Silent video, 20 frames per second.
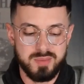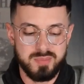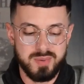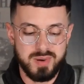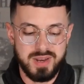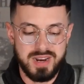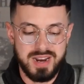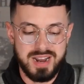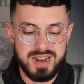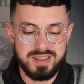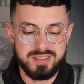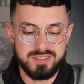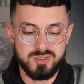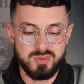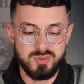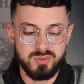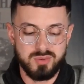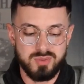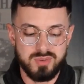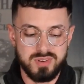but I
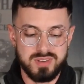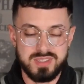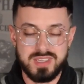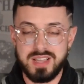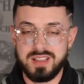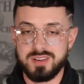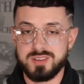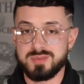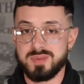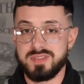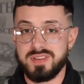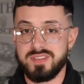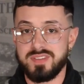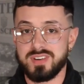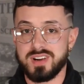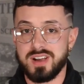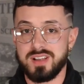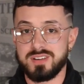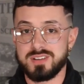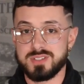do, yellow is my
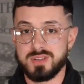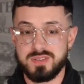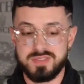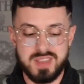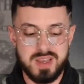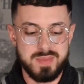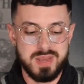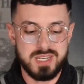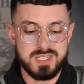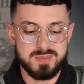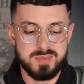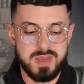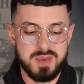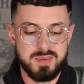favorite color, so if that makes me a